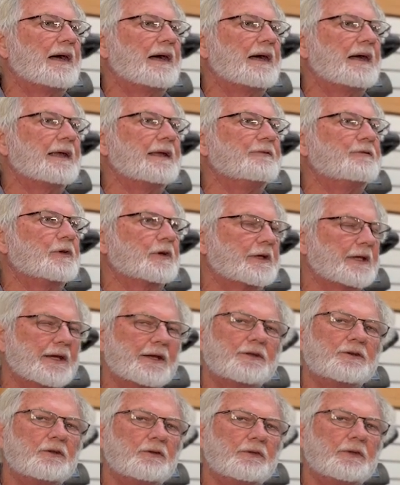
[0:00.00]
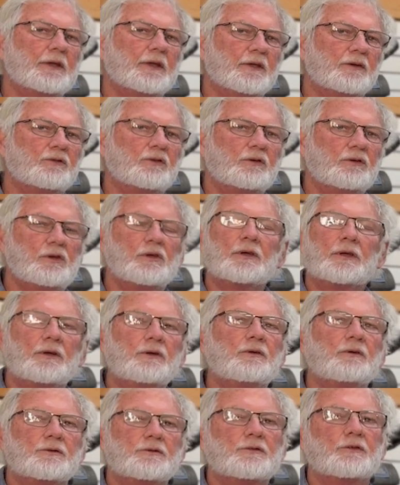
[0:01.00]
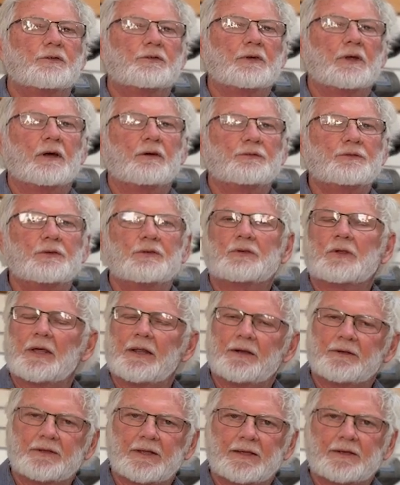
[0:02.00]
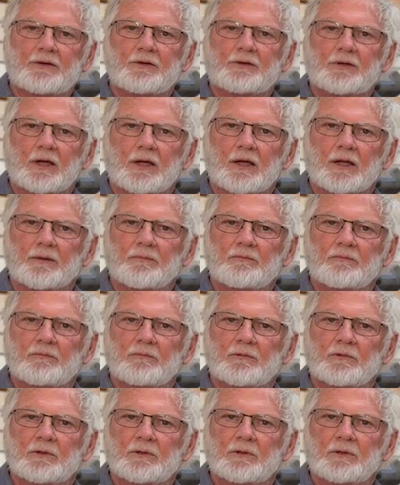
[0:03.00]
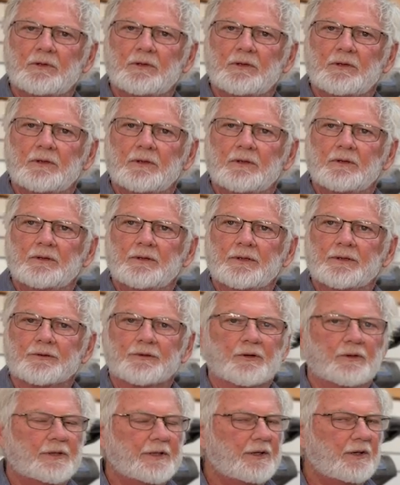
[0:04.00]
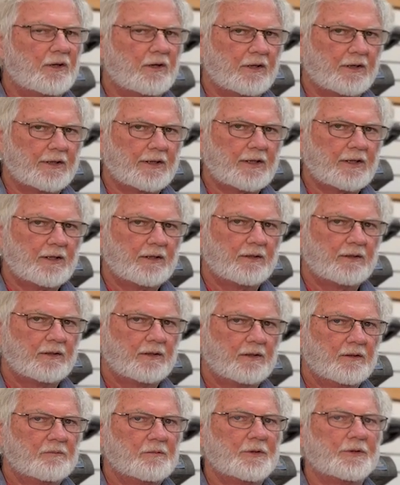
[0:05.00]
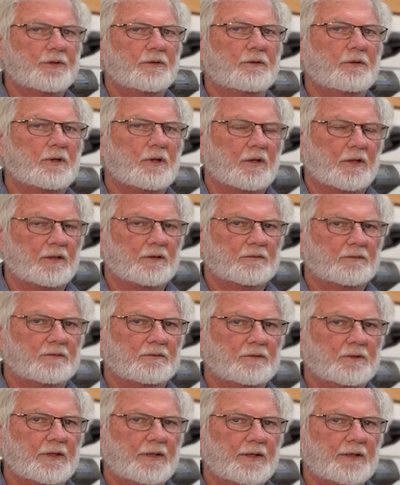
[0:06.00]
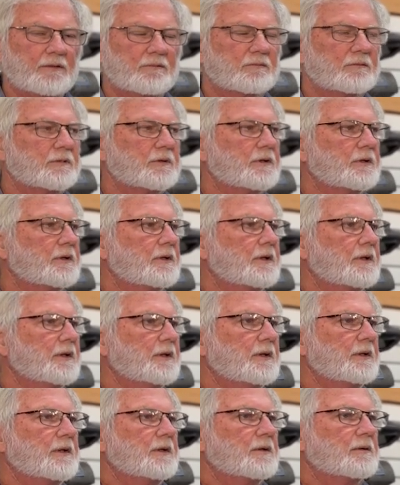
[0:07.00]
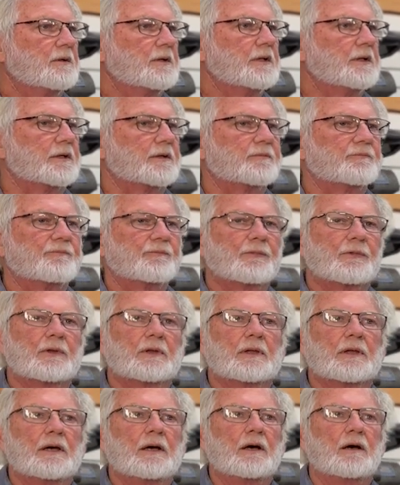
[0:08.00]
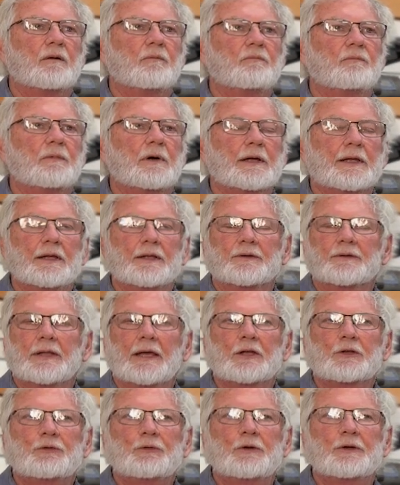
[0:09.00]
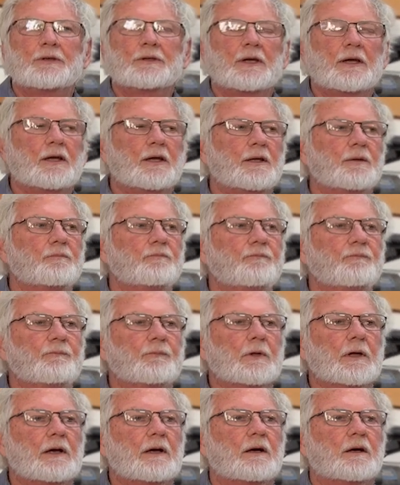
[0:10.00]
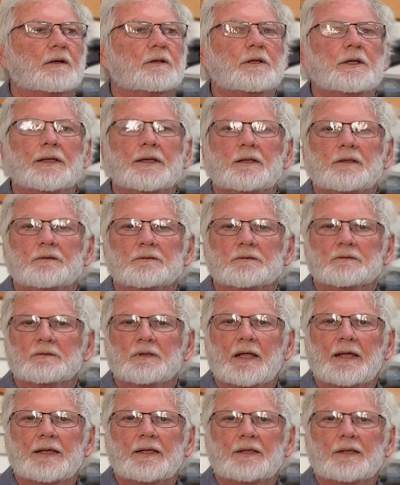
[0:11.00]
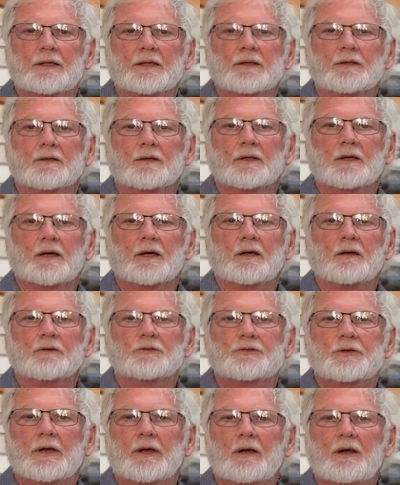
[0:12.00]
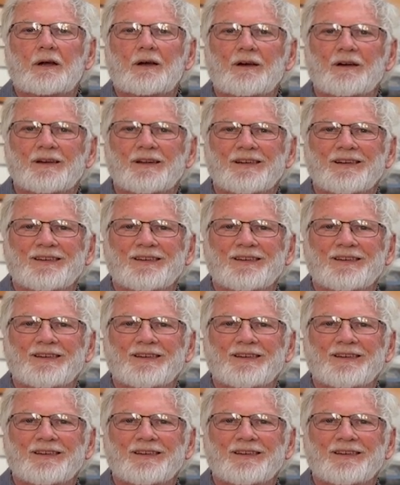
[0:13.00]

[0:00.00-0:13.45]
If you're going to do the engine, you can do it yourself. You just got to take your time. You know, don't get in a hurry, but do it all. Right. Well, look, again, thanks for your time. Click, like, and share.